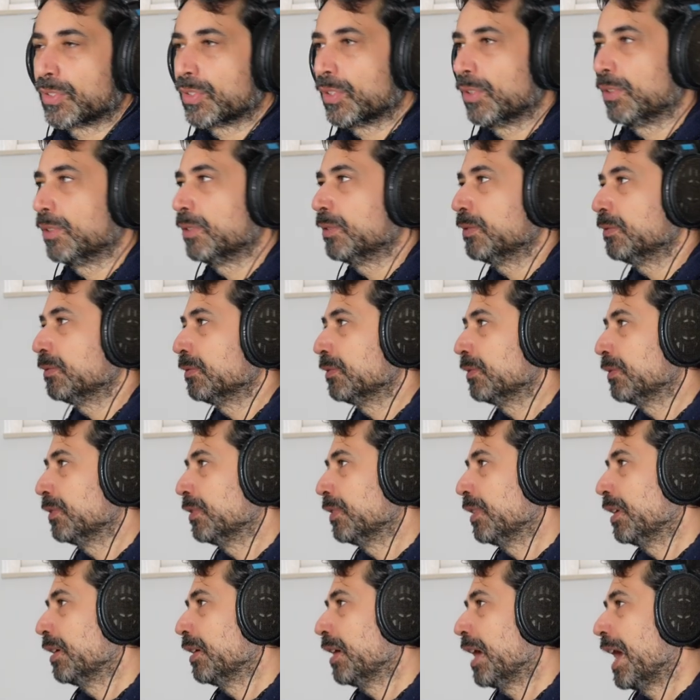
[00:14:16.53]
So
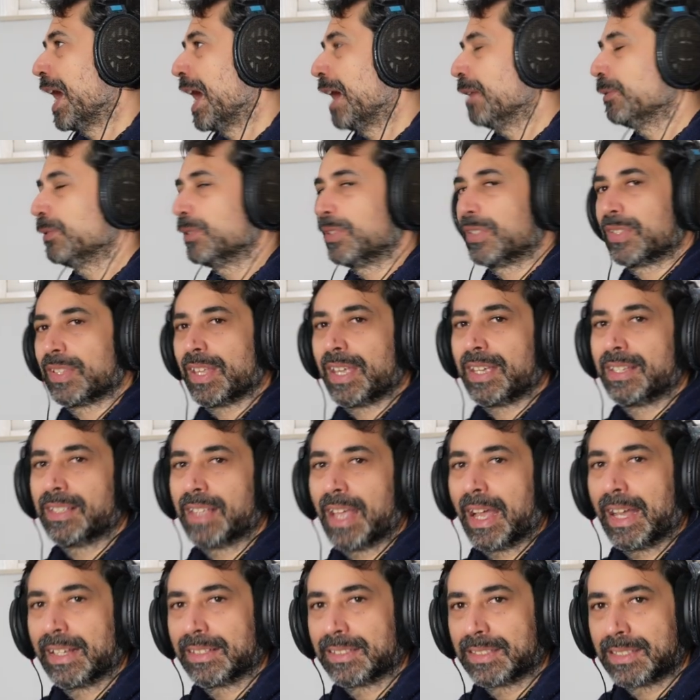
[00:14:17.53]
I would say
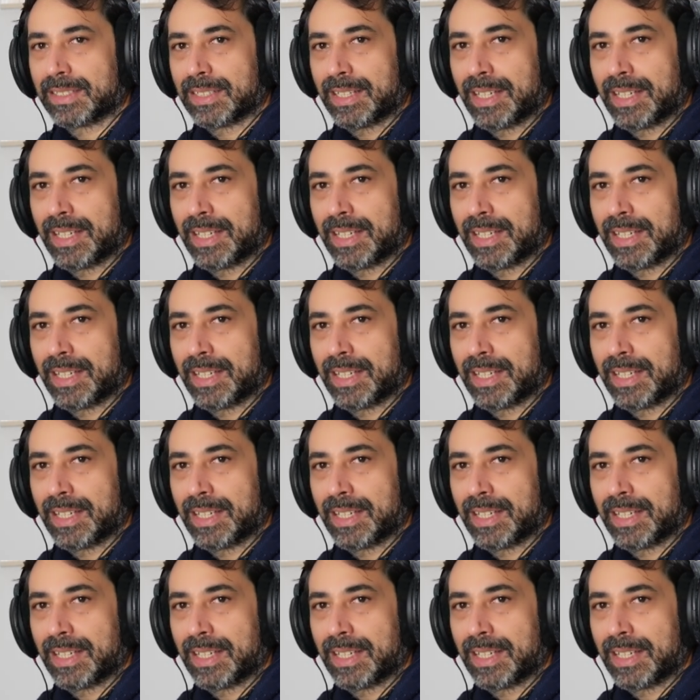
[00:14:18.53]
that